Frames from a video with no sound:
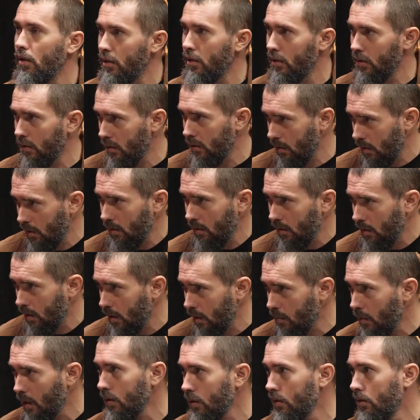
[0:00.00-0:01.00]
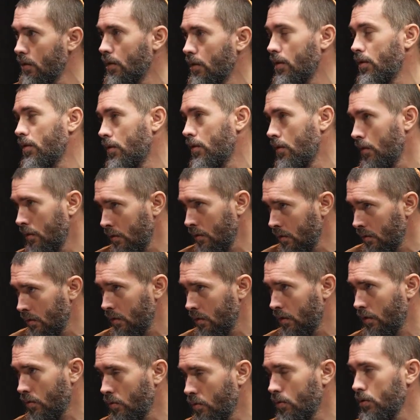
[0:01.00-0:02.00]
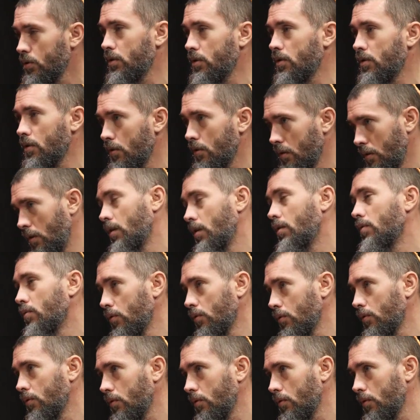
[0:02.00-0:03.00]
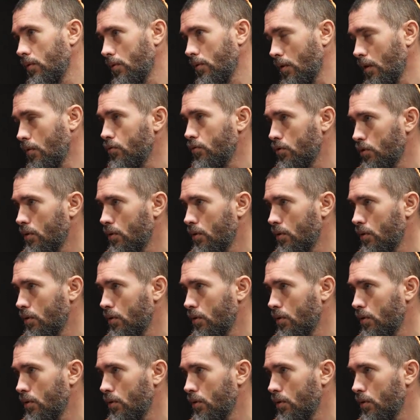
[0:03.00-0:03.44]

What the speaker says: principle of startup development, yes, we are growing,